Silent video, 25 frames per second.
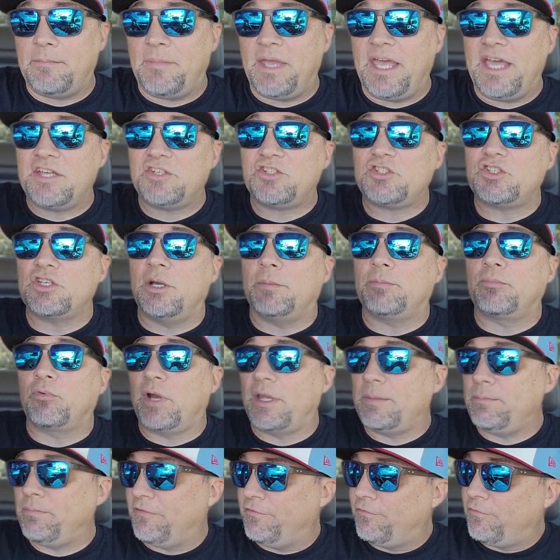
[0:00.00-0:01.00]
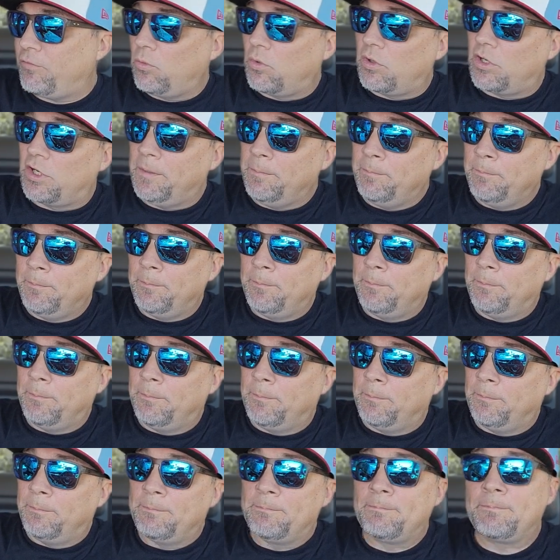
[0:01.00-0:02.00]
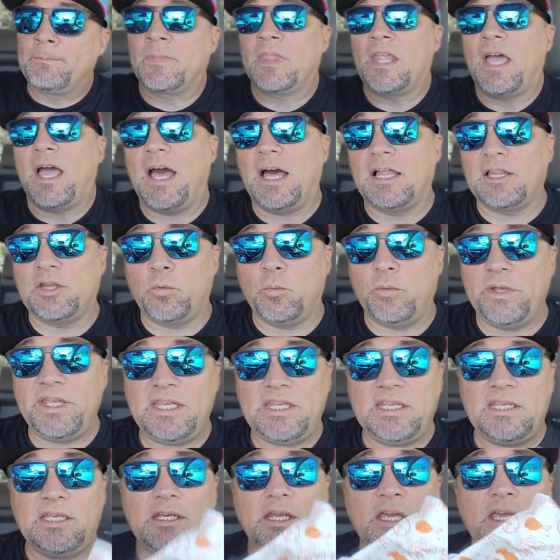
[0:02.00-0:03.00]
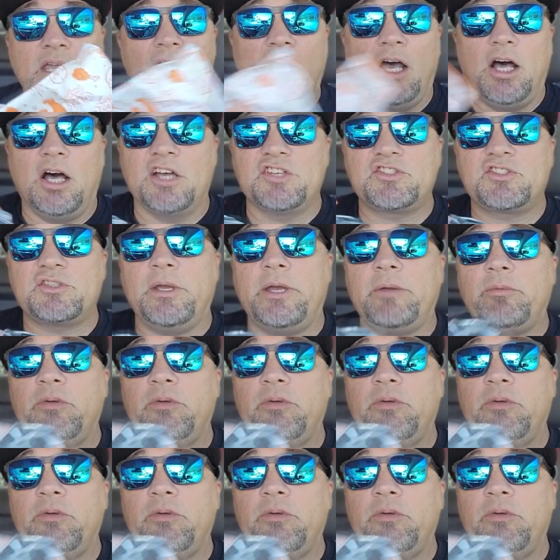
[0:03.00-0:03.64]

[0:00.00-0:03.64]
mashup right before Halloween. So